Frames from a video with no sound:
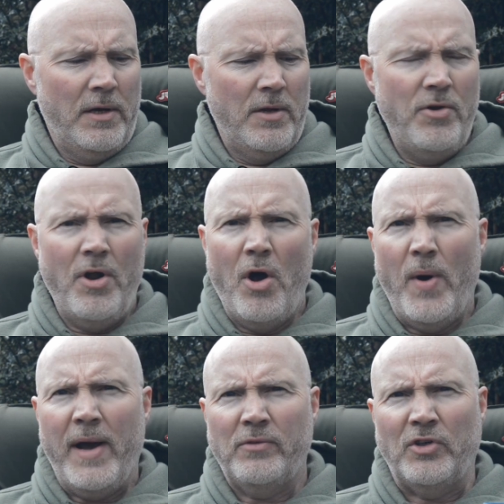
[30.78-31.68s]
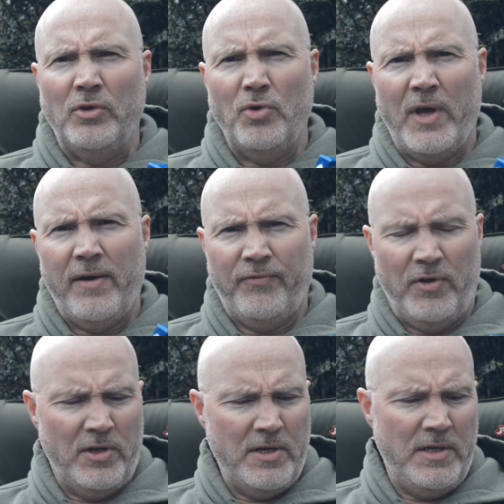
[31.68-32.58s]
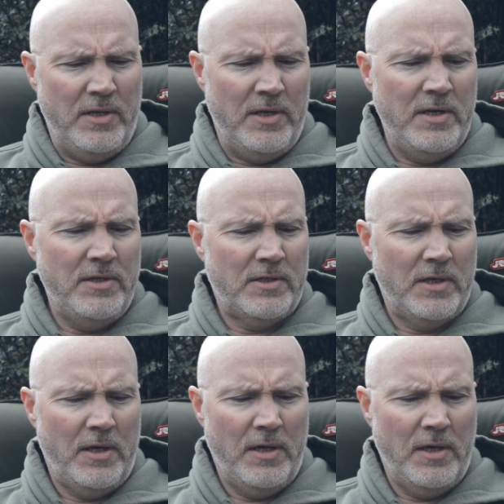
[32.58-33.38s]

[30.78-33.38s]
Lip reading: know how to look after these.